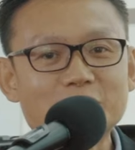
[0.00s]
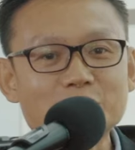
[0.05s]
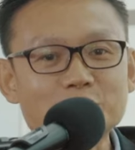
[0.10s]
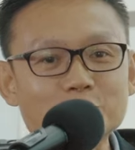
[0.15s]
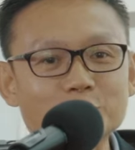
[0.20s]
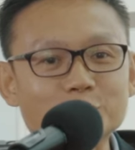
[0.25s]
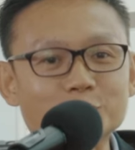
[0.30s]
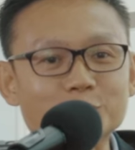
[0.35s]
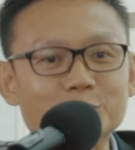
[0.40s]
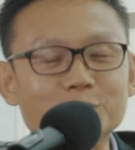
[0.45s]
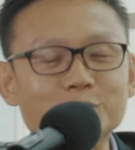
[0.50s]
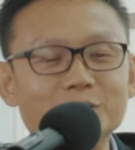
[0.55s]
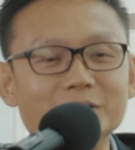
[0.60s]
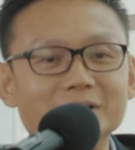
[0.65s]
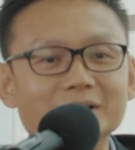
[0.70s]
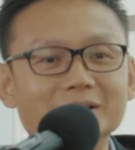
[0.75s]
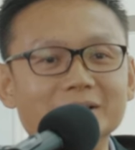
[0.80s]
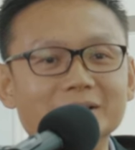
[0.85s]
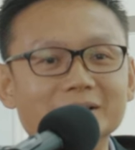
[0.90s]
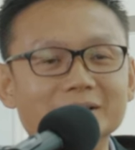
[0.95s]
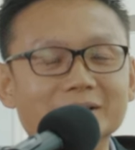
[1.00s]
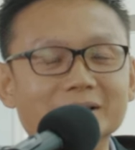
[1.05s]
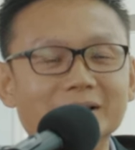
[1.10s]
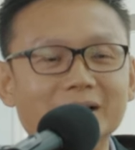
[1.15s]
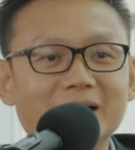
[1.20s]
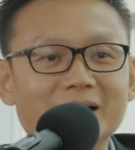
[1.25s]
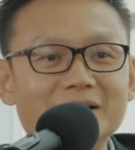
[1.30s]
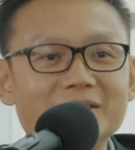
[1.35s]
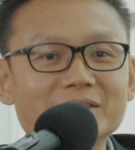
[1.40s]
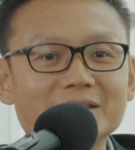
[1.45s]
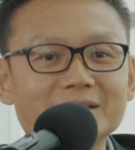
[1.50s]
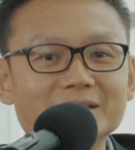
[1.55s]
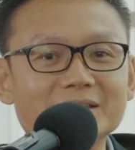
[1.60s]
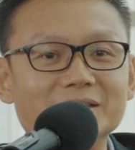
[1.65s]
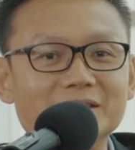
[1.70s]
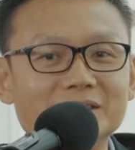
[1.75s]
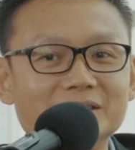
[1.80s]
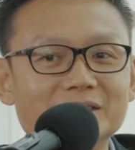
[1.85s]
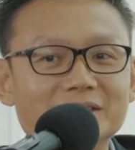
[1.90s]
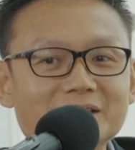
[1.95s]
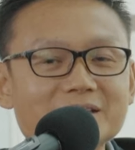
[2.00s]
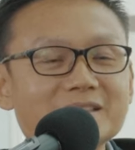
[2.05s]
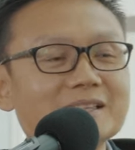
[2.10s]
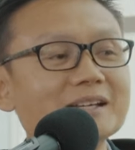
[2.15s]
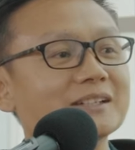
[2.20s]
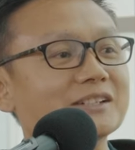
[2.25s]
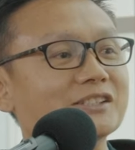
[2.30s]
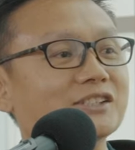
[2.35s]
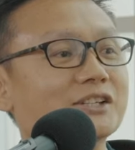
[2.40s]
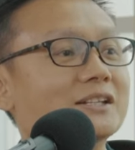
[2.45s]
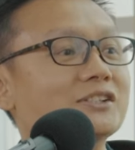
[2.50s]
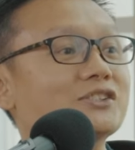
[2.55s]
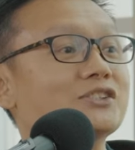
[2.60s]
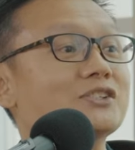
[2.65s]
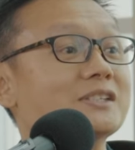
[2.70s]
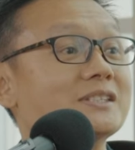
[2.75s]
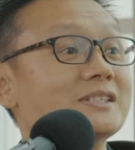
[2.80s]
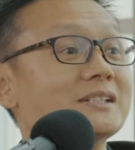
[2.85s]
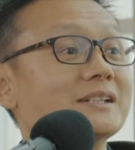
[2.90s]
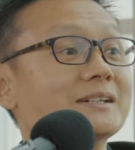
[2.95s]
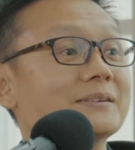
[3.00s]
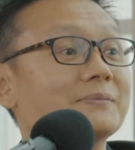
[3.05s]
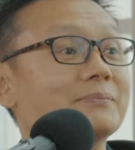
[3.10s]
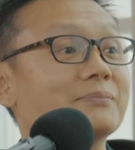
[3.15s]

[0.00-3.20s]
So I think these are the challenges.